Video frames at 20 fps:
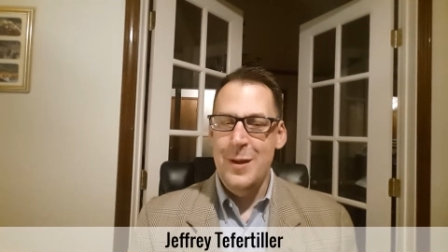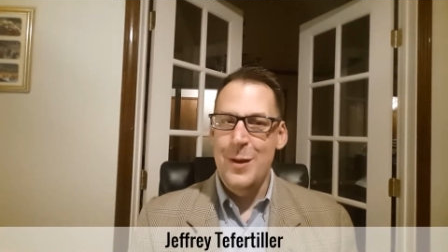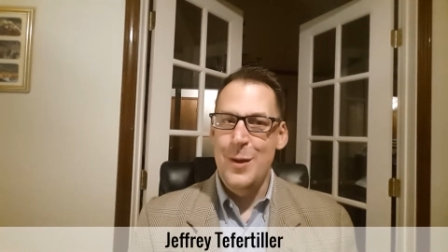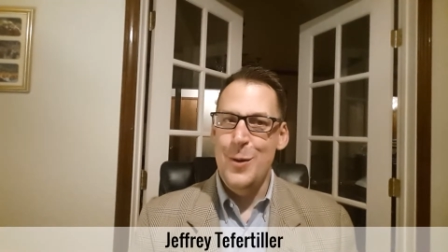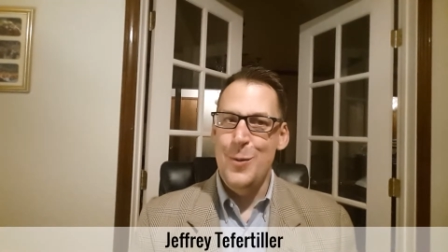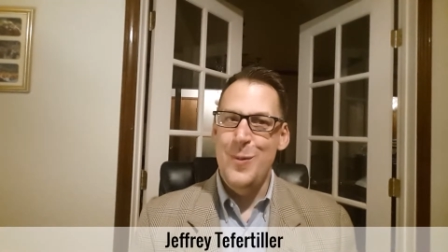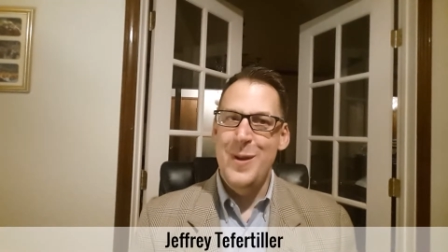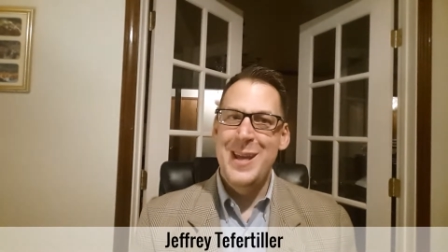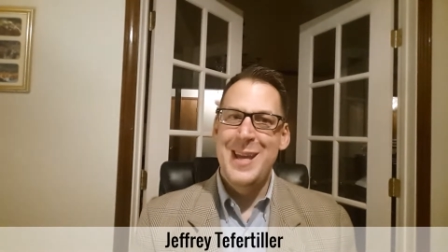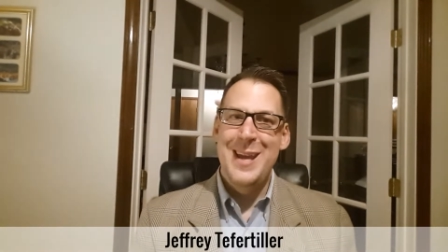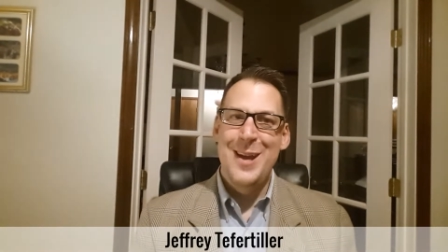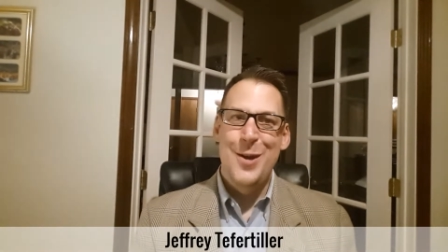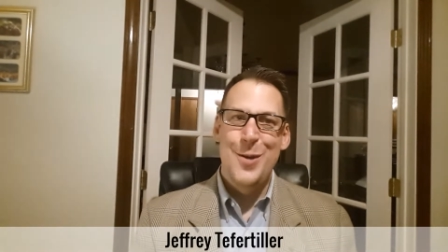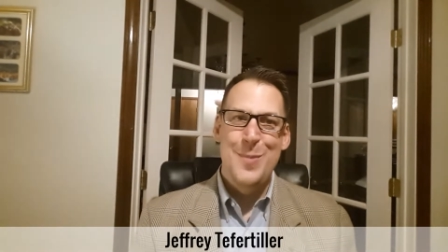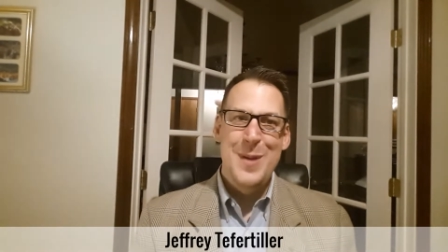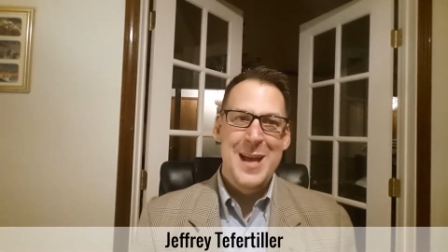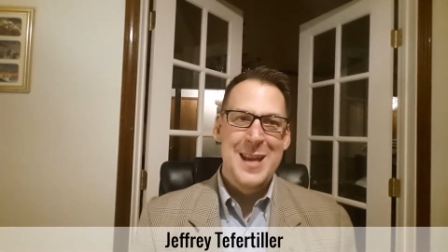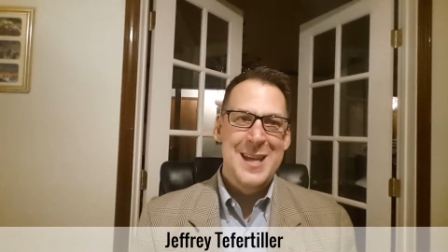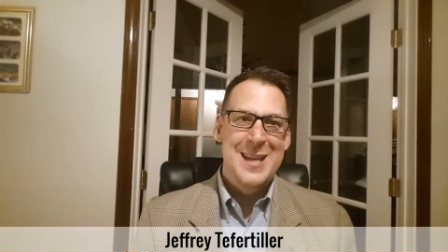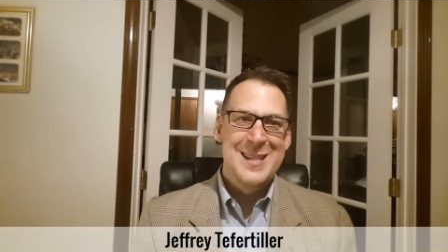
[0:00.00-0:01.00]
Oh, we care
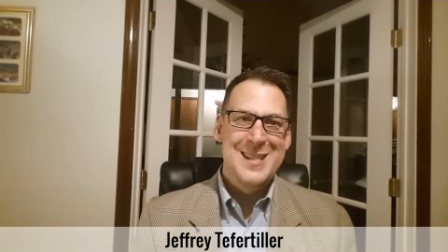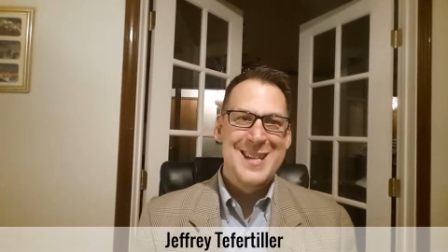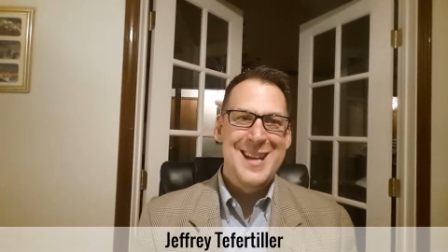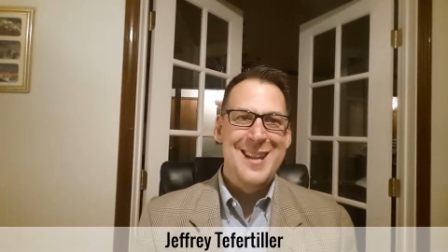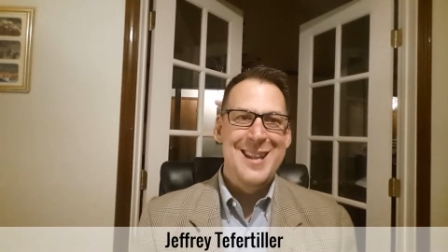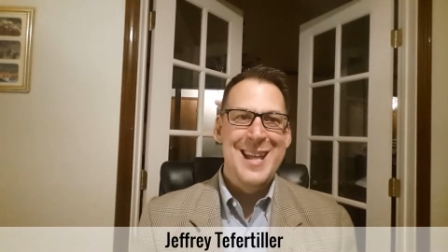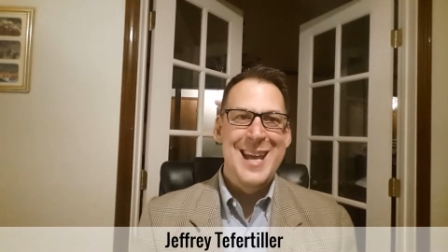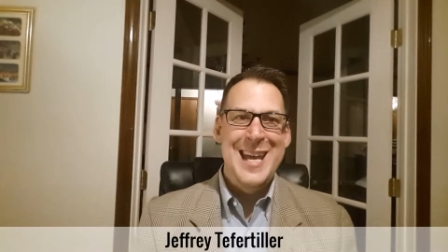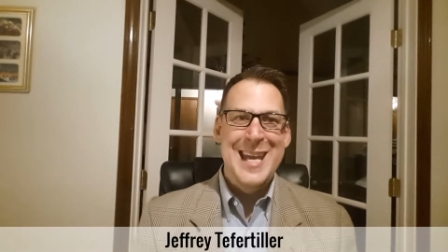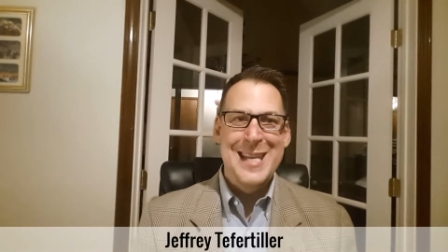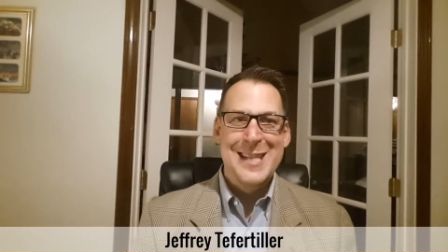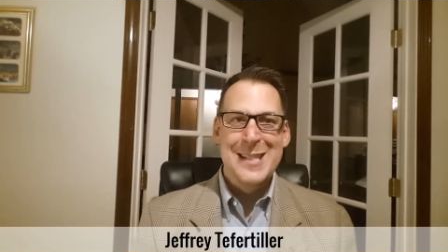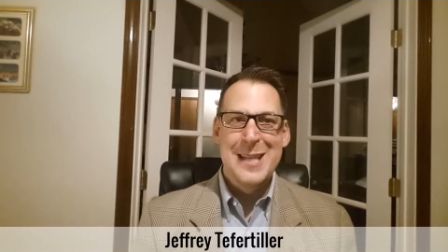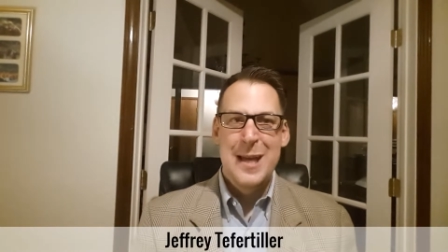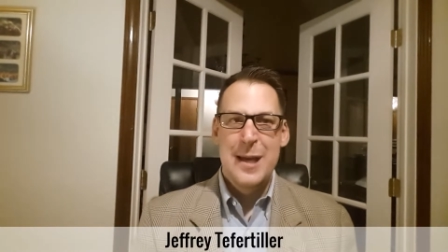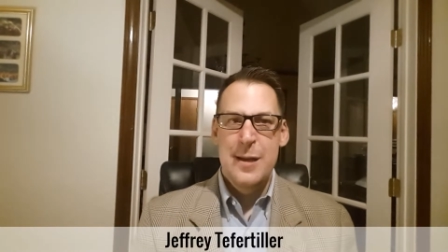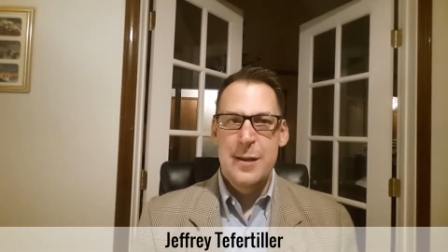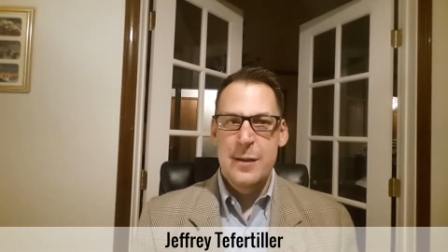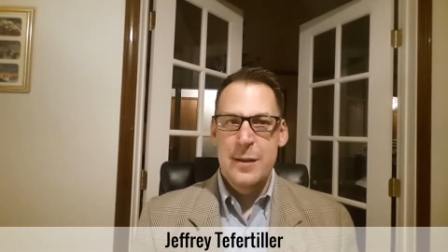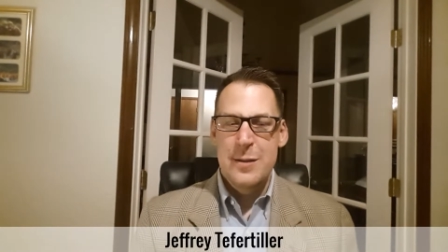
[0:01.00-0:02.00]
about SLAs.
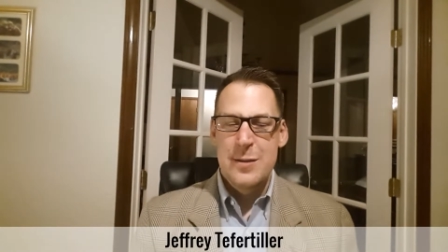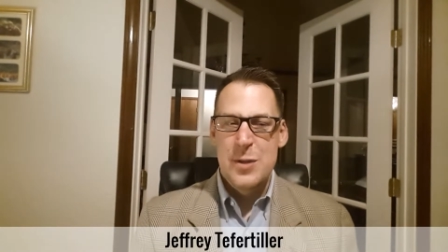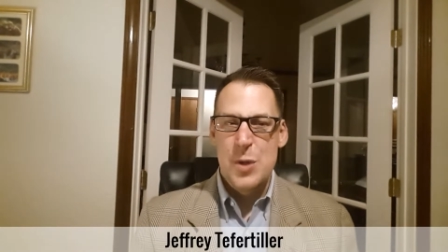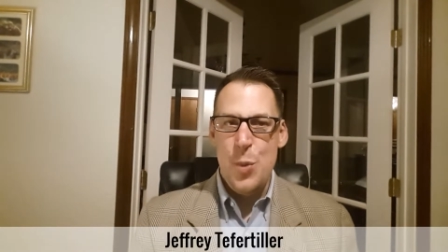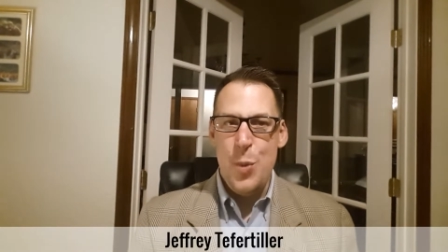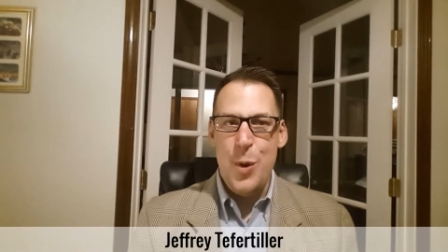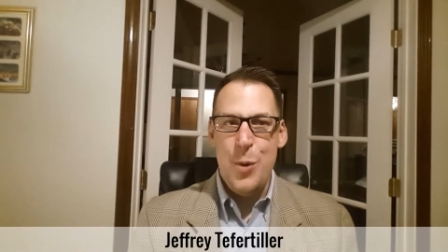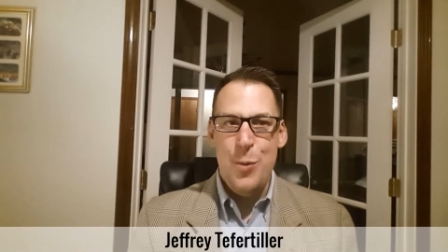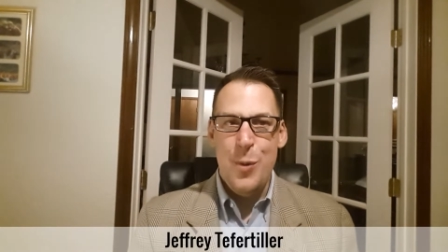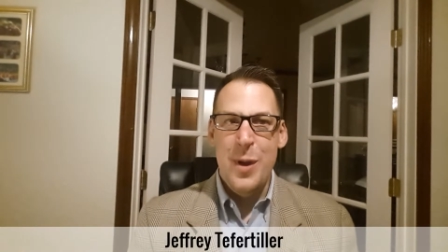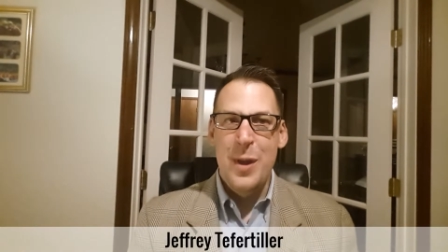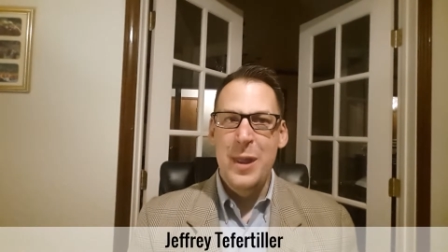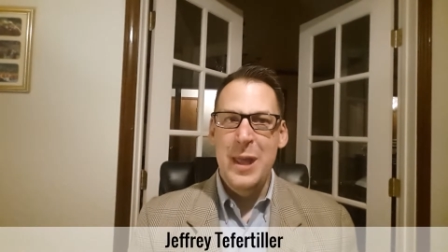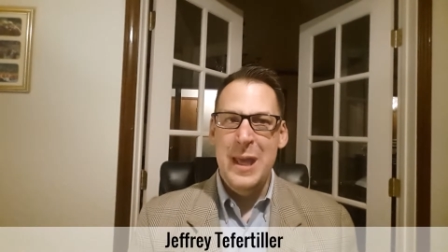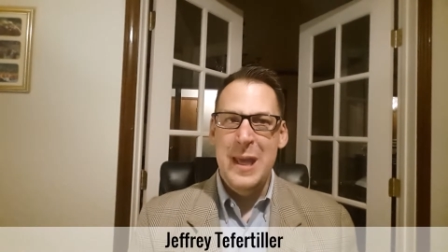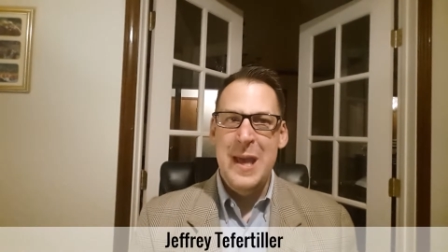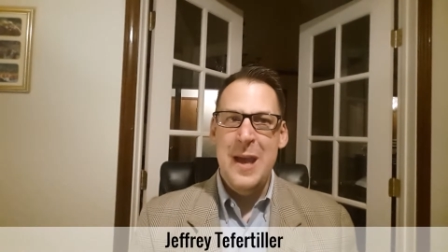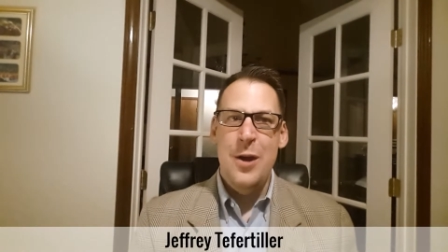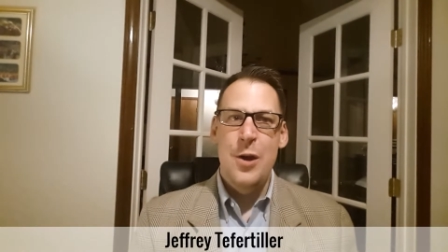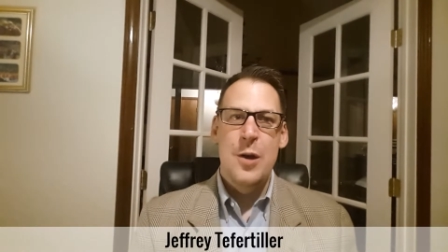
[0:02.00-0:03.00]
So we
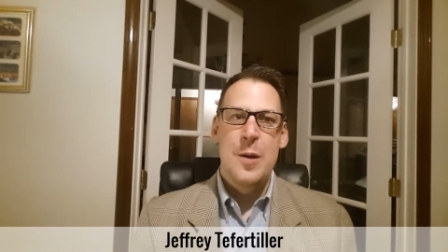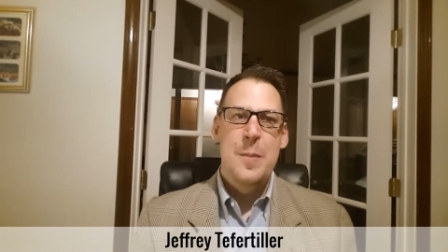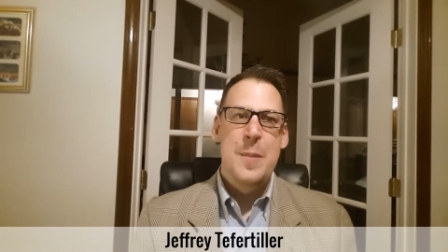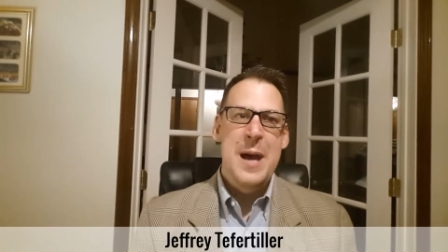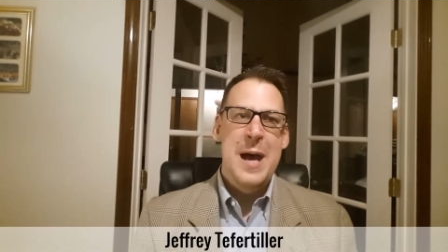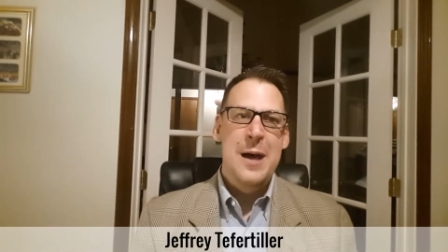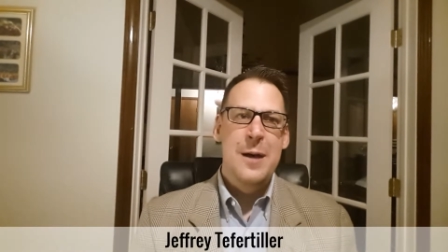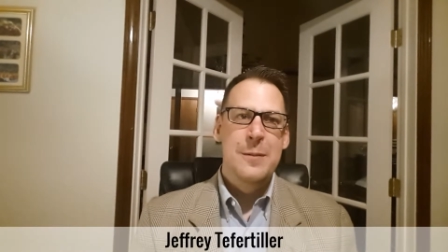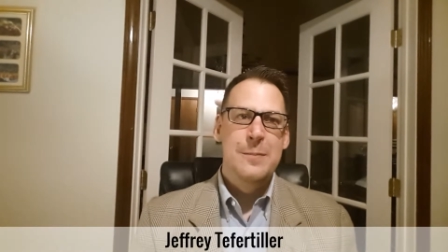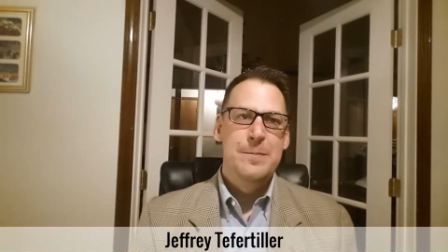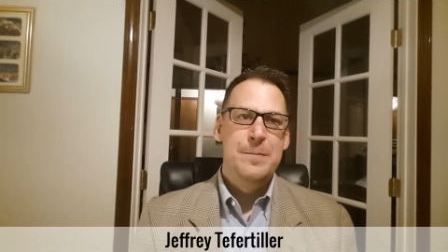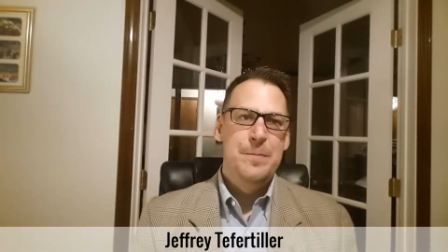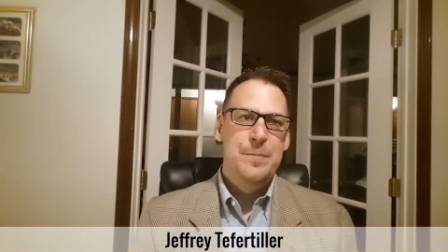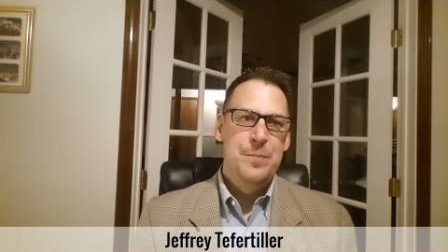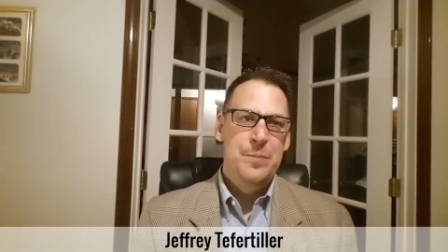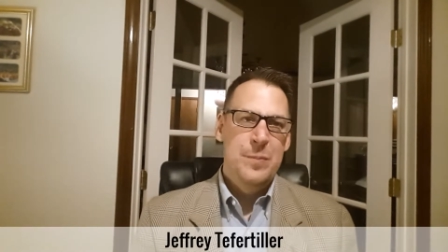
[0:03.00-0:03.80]
really care about